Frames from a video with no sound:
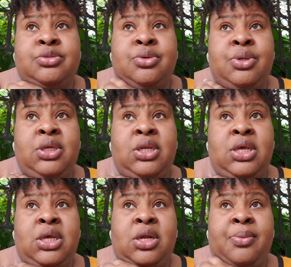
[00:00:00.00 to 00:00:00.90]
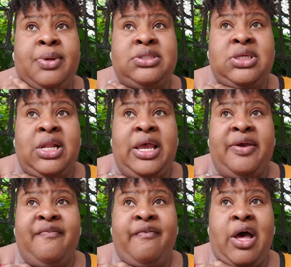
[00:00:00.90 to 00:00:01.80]
so he didn't get up until
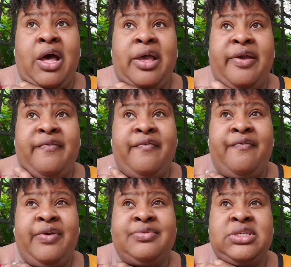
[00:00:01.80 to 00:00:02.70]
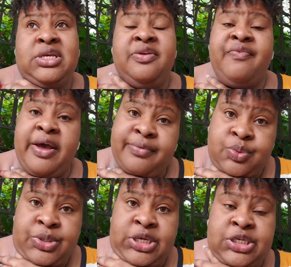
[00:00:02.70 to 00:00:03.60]
like 5:15,
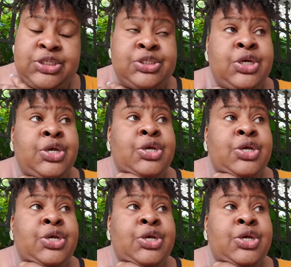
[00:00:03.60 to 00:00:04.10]
5:20ish,